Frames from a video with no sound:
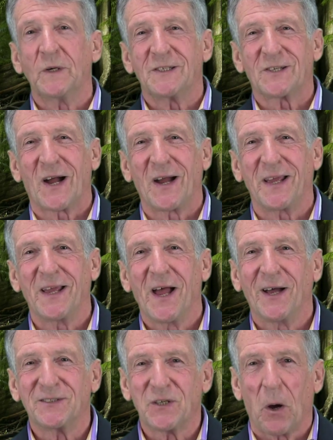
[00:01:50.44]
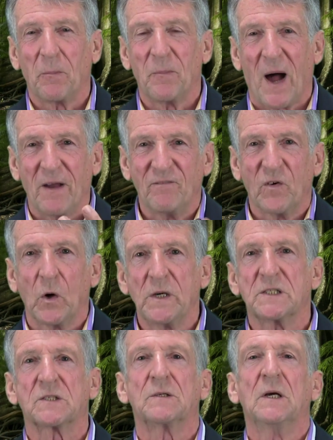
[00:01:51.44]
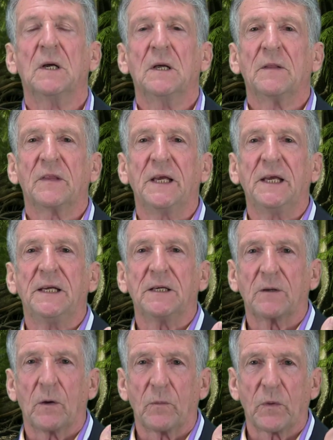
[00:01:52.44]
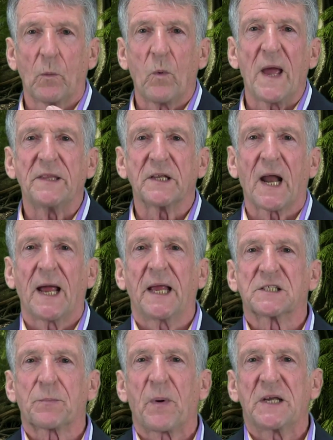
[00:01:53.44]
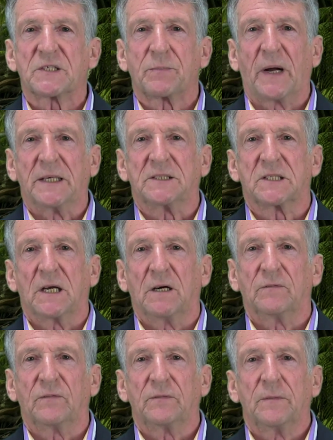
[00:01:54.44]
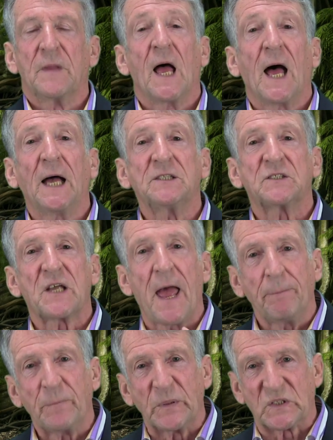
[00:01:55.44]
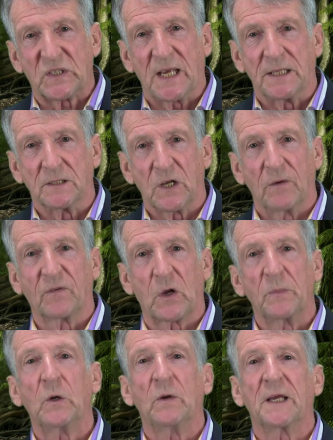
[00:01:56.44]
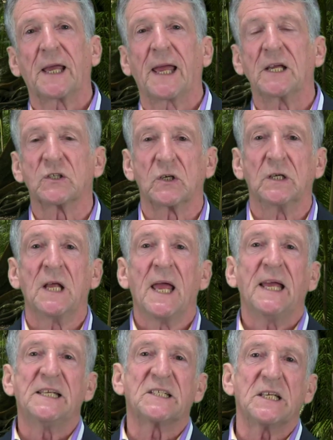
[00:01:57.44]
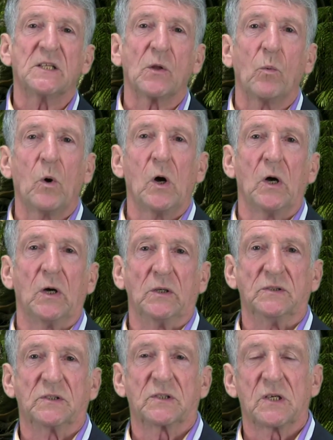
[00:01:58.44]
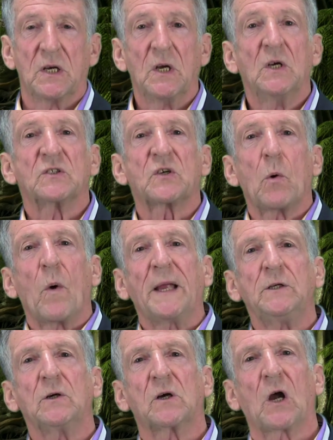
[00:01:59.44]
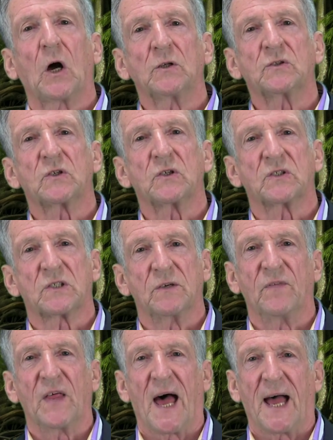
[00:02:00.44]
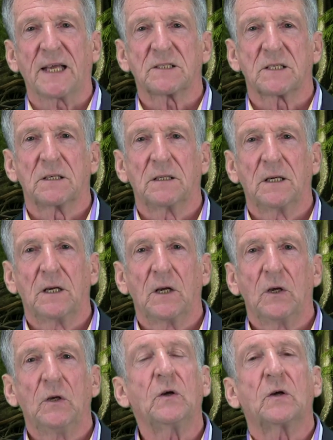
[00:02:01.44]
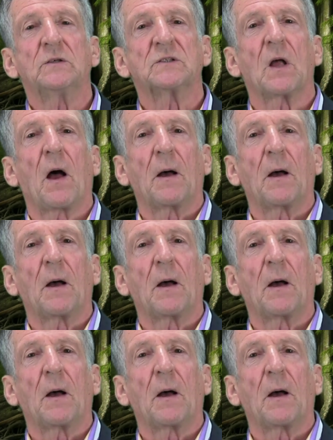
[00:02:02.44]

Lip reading: which I adopt my voice, the way that I express myself. And 10% of communication is in the words. So when you're conscious of that, you can